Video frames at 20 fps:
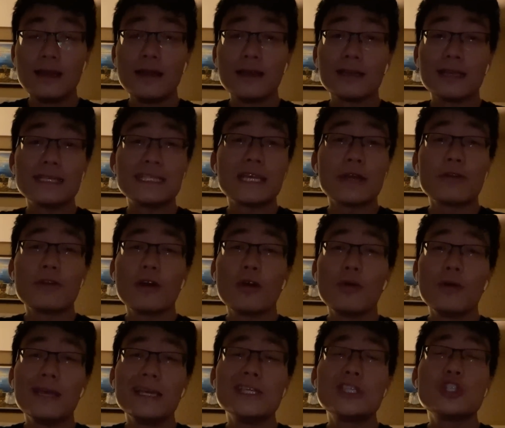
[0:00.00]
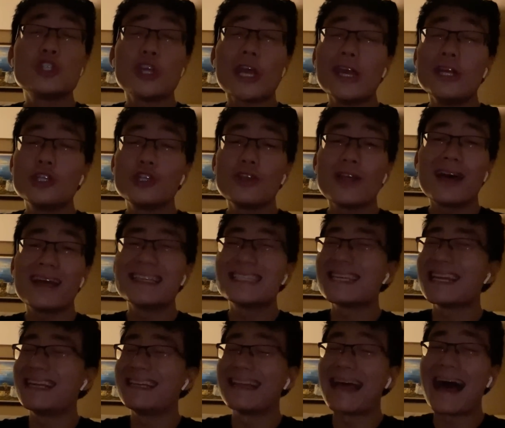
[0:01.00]
Caserio is changing that and
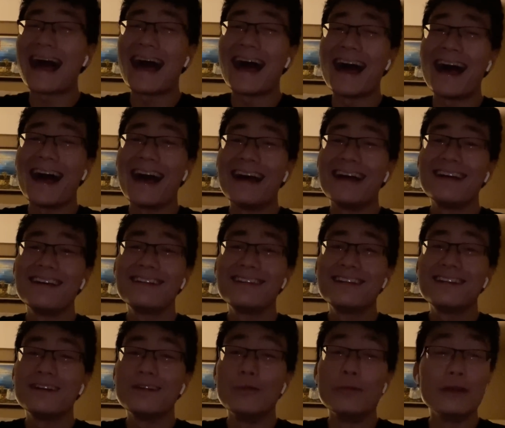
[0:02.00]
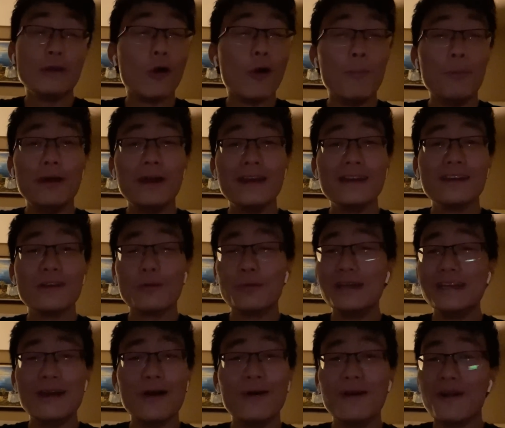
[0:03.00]
saying, nah, we going big or
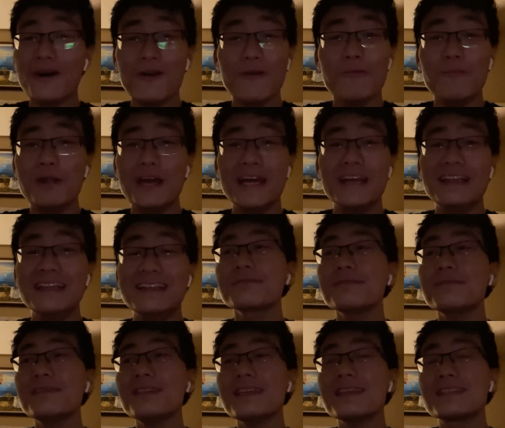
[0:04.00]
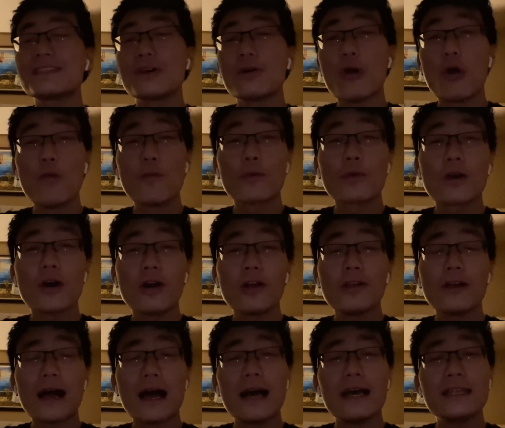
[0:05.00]
we going home, man. So
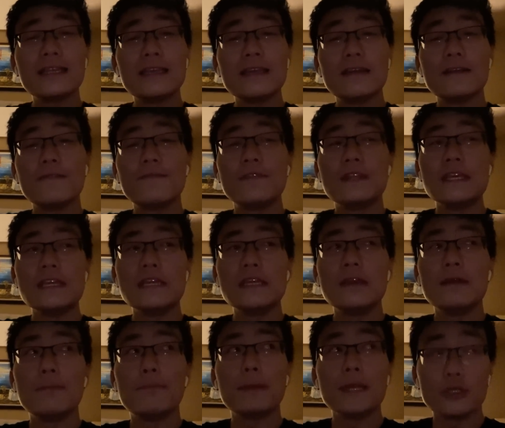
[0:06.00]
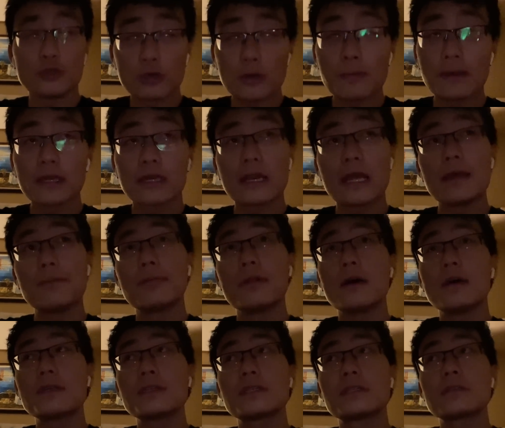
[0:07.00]
overall, I'd give the Pitre pick an A+,
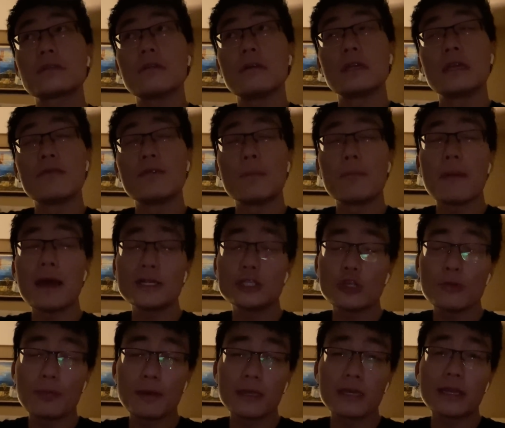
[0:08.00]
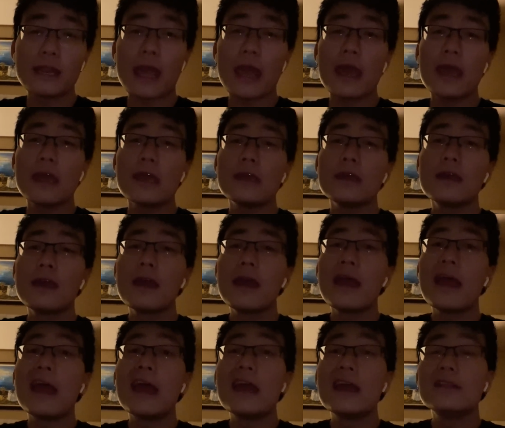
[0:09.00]
I'd give the Metchie pick an A,
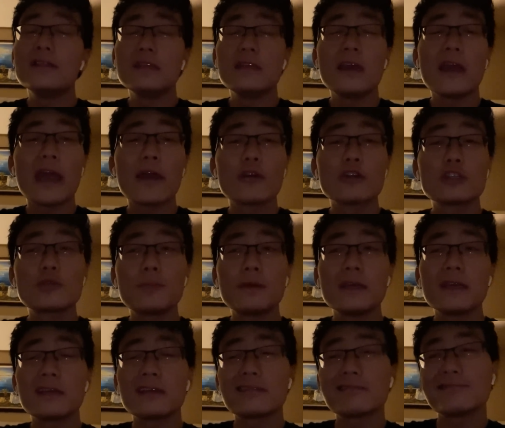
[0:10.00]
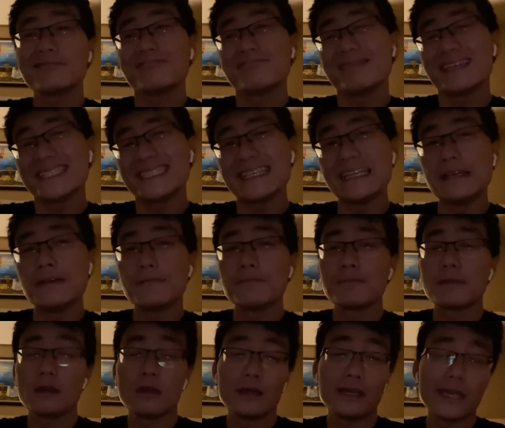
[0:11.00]
and the Harris pick a C.
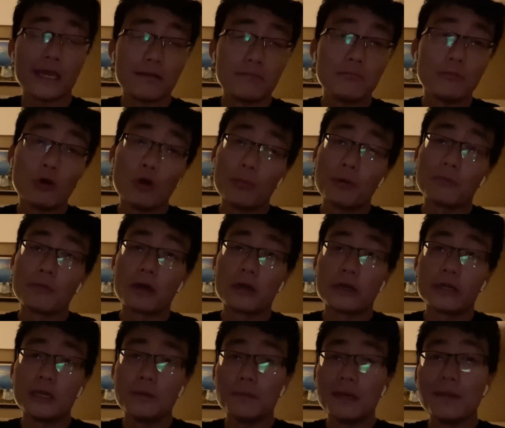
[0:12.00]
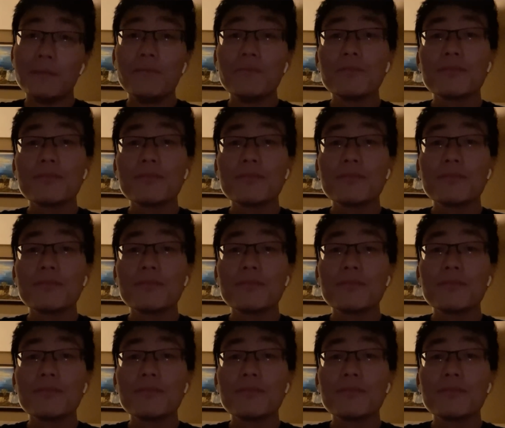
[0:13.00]
Again, hope I'm wrong on him, man.